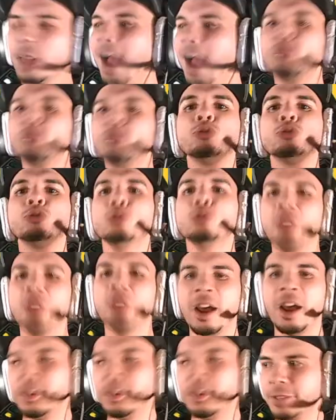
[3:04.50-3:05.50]
I drew 2
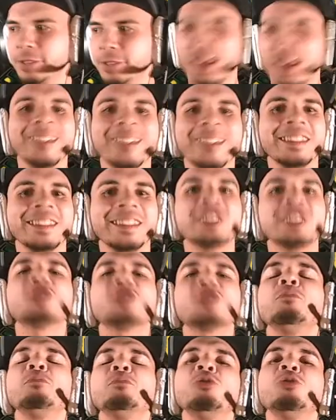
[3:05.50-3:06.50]
lines. This
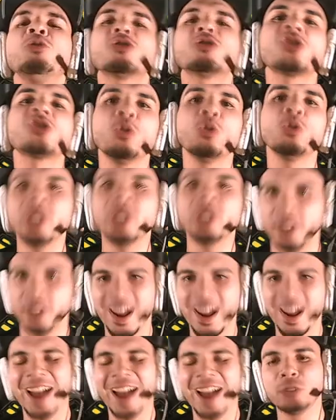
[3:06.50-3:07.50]
computer's so good.
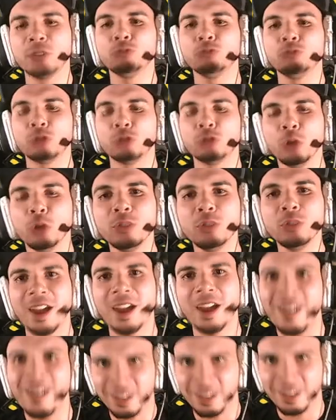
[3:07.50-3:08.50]
I drew 2
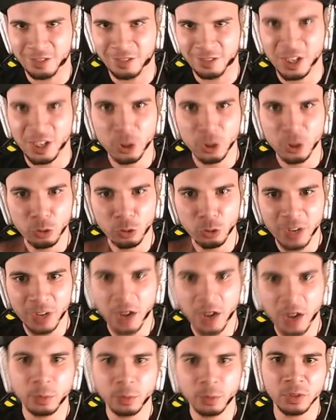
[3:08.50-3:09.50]
lines, 2
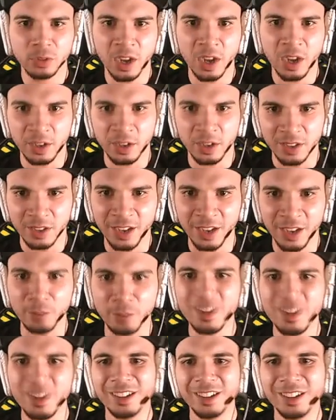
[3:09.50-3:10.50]
terrible lines, and it
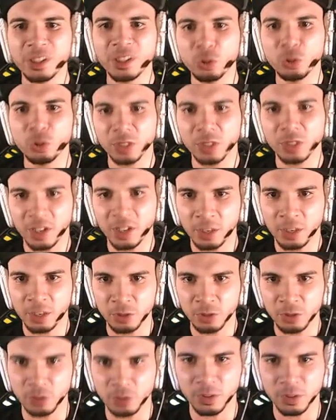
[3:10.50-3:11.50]
immediately knew what the hell I
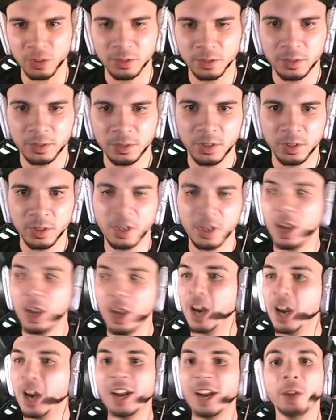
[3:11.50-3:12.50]
was doing.
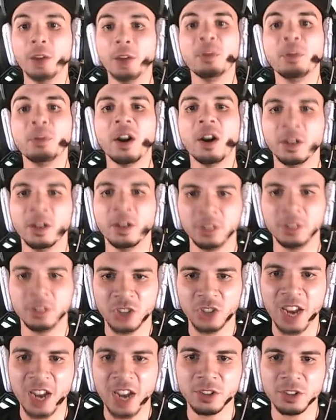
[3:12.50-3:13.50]
All right, a pond.
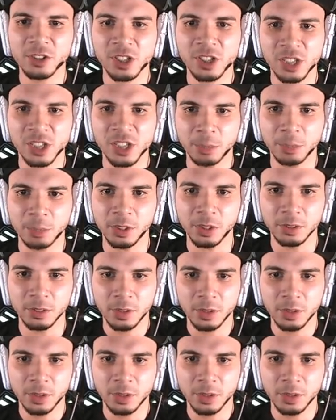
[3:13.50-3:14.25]
Challenge accepted.